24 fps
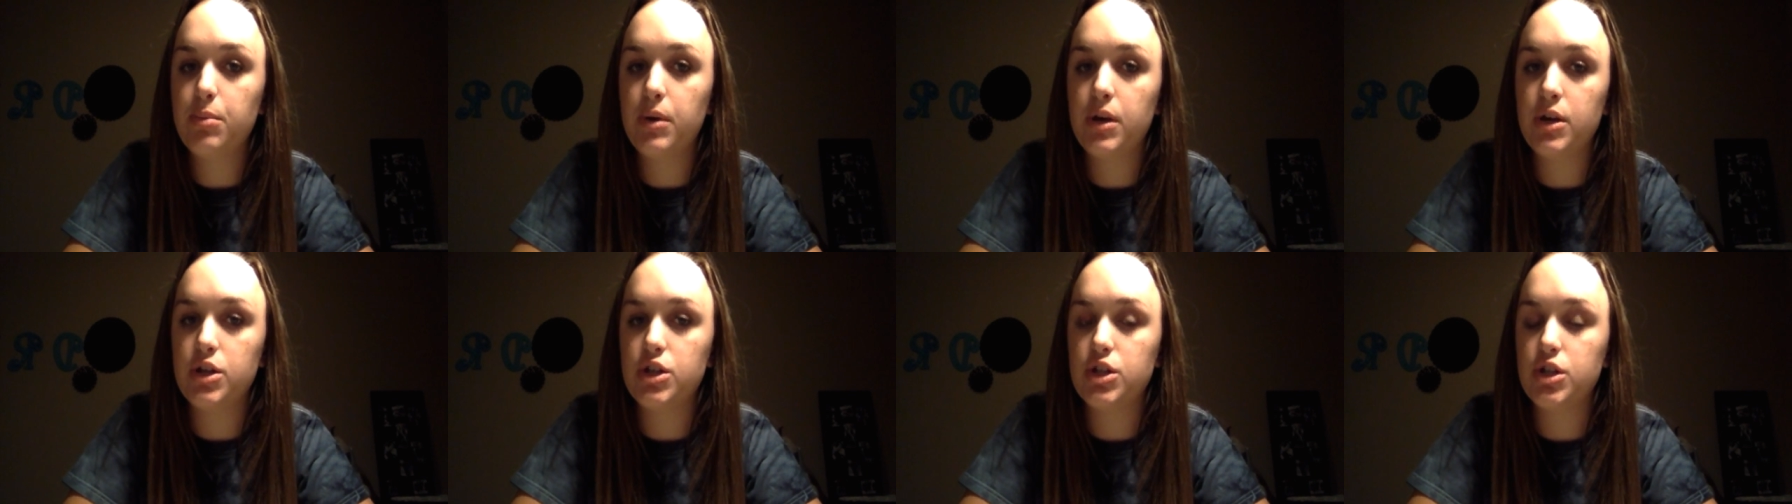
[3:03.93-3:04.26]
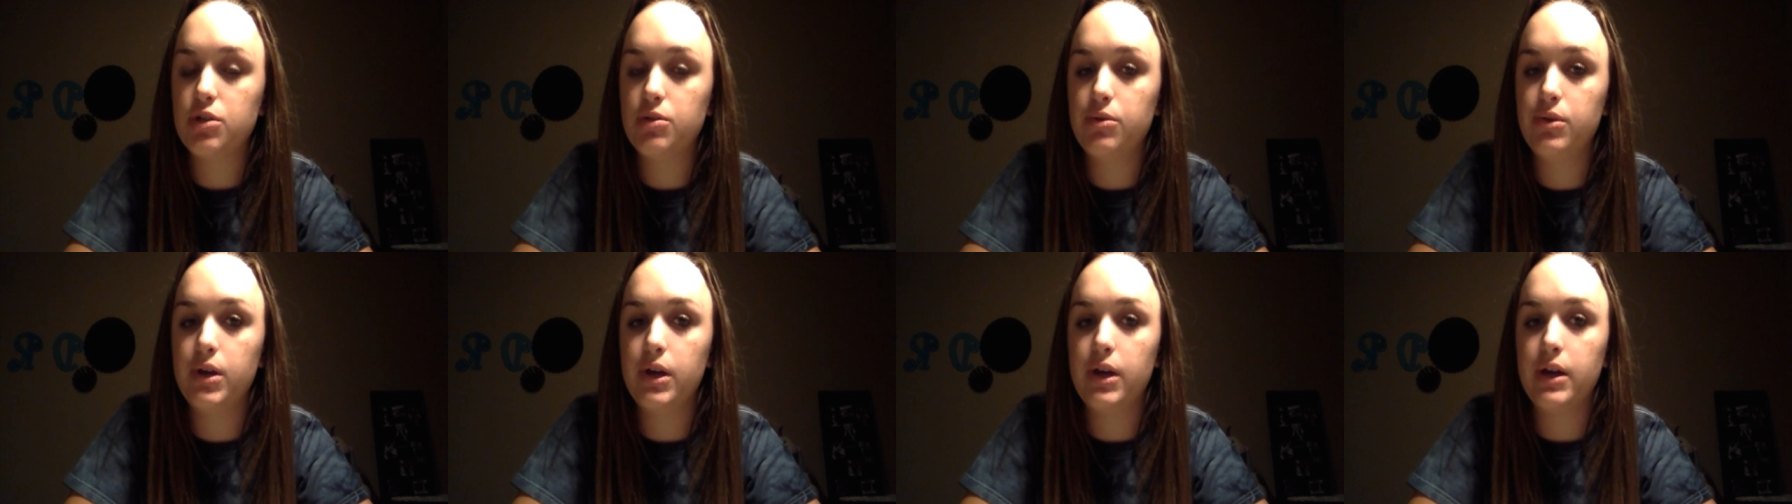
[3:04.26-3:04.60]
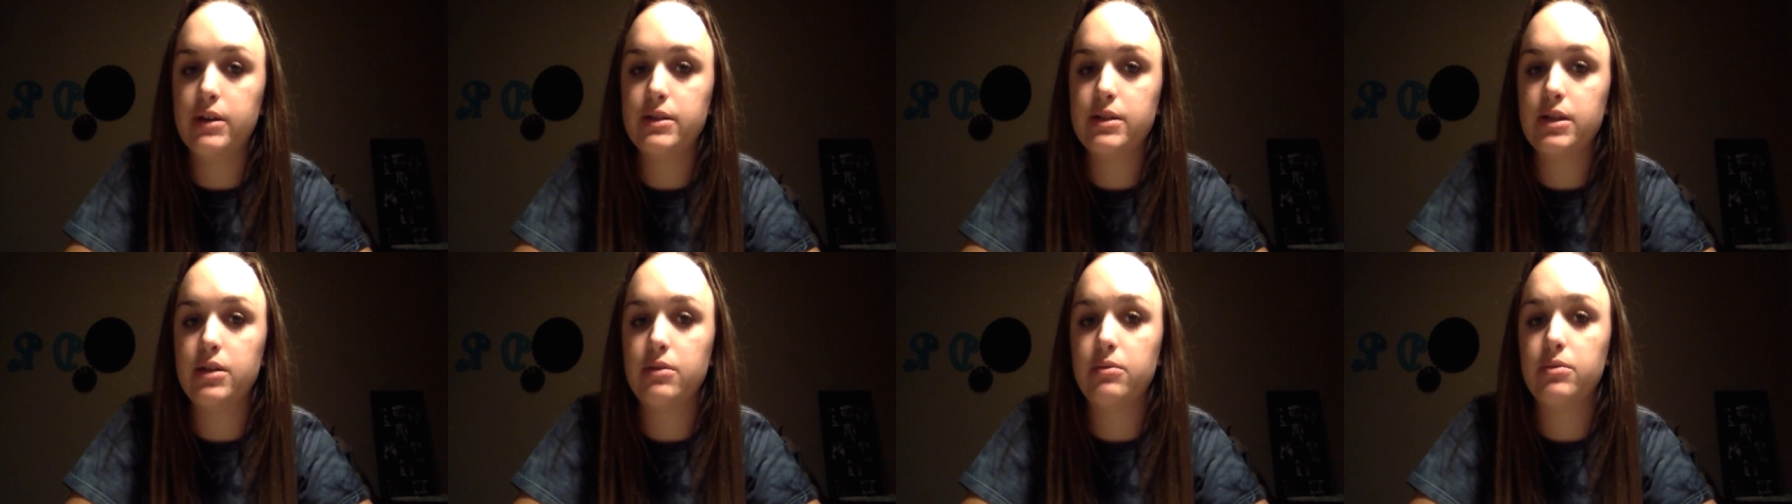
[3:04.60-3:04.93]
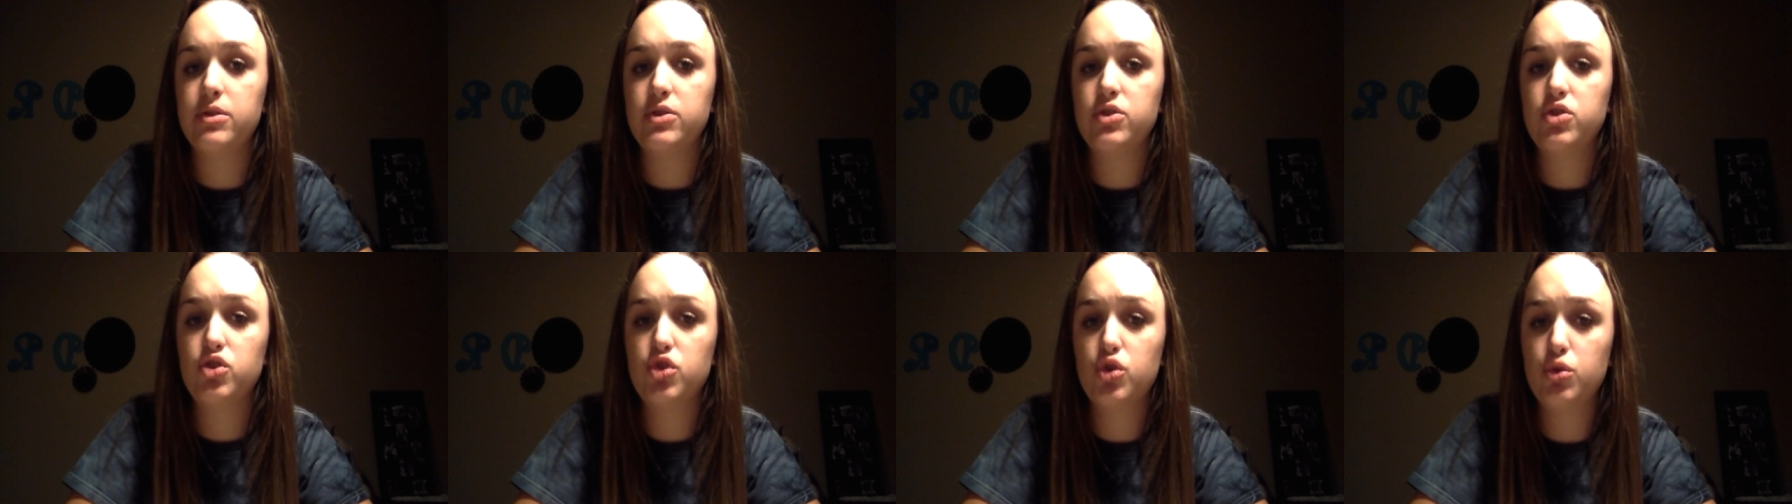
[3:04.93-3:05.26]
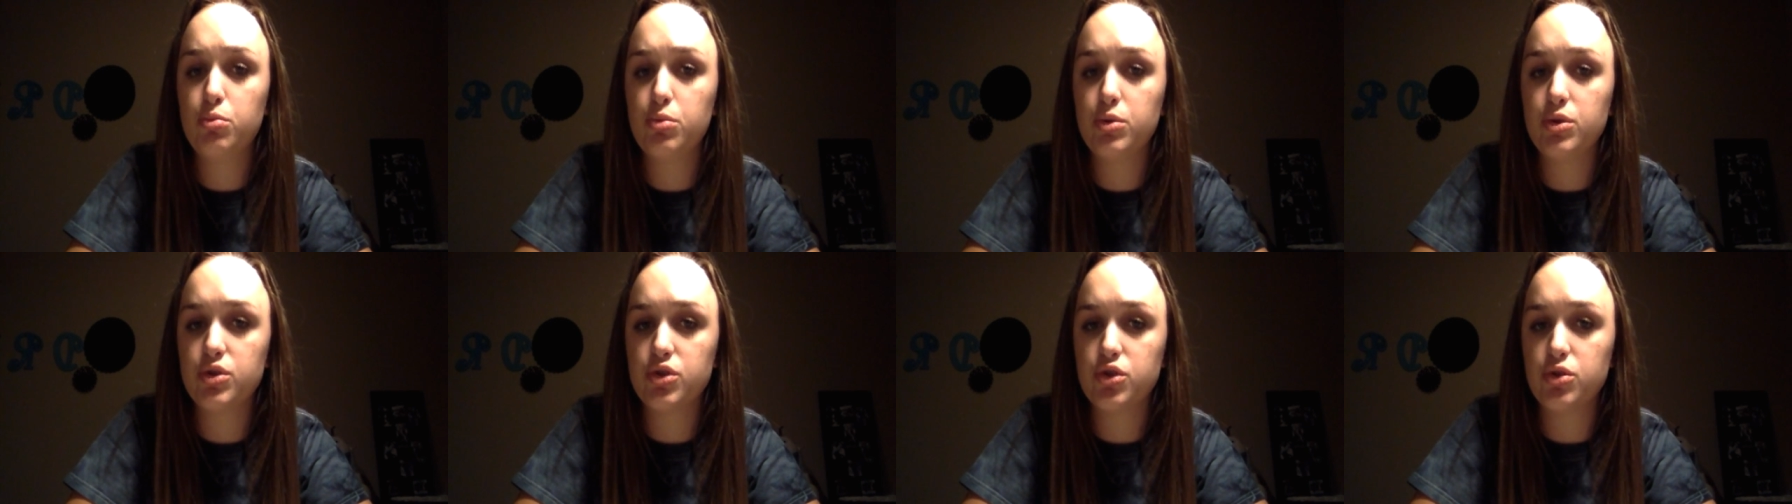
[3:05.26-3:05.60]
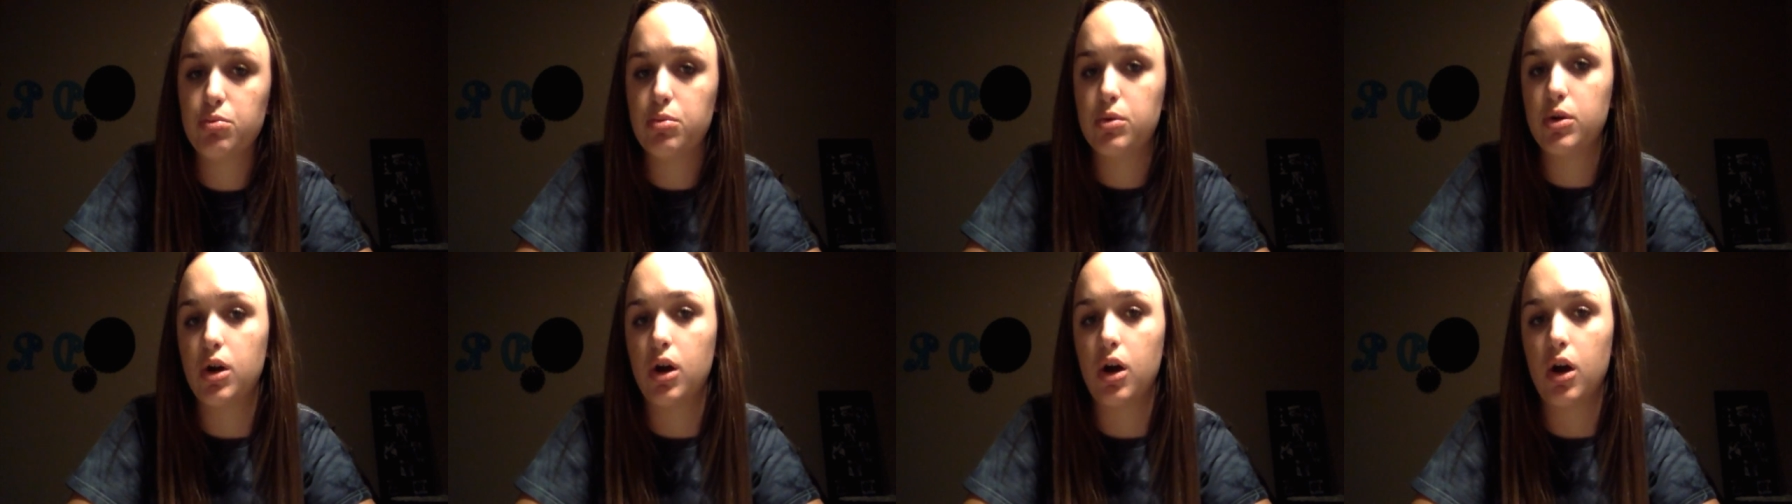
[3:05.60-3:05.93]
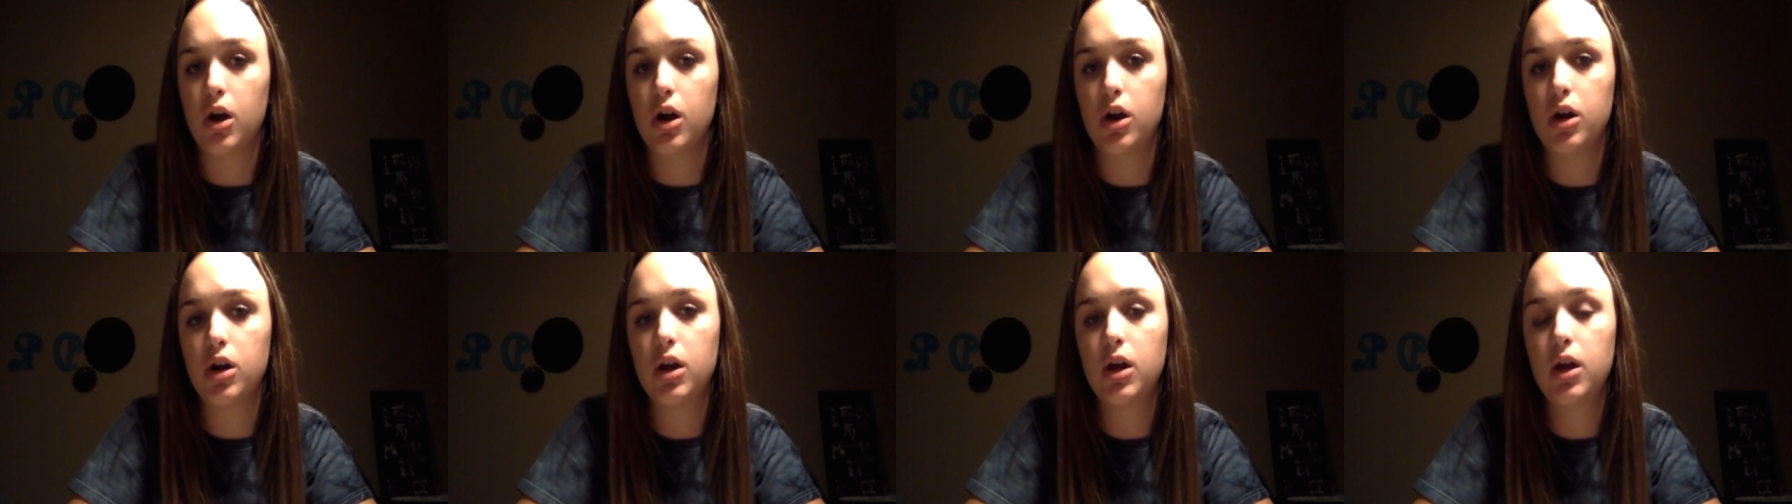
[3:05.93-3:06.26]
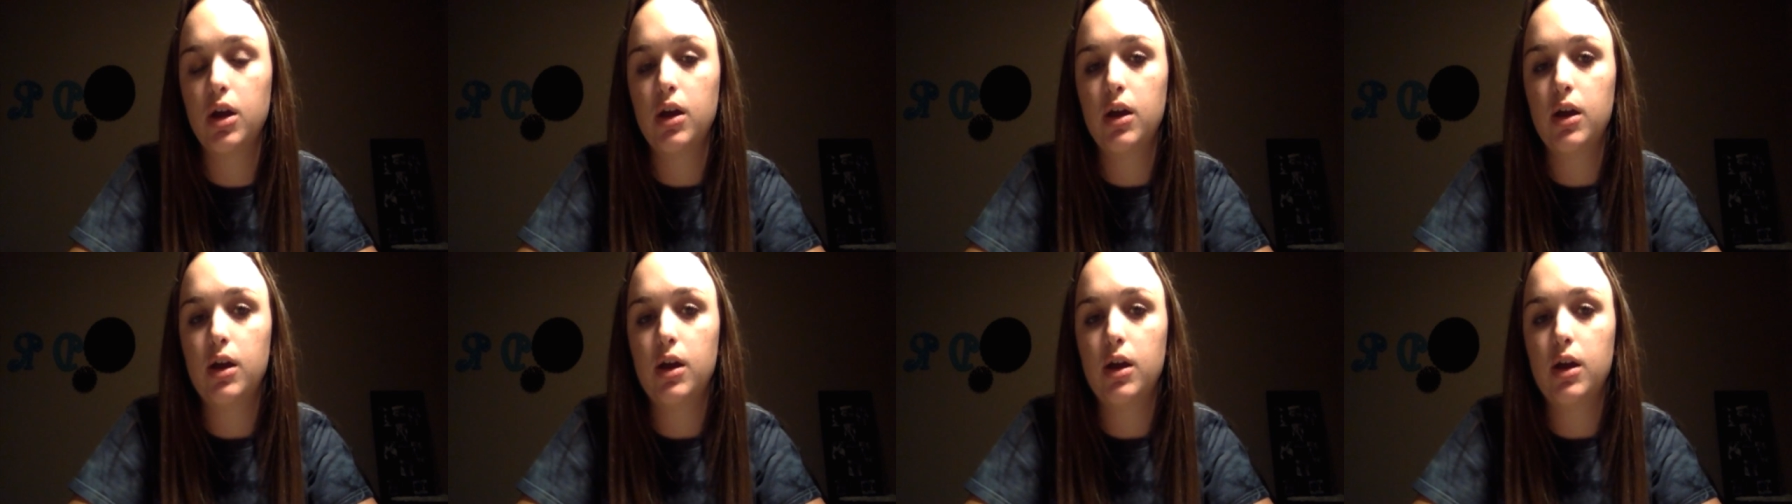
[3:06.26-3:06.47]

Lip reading: but she realized that it was super, super hard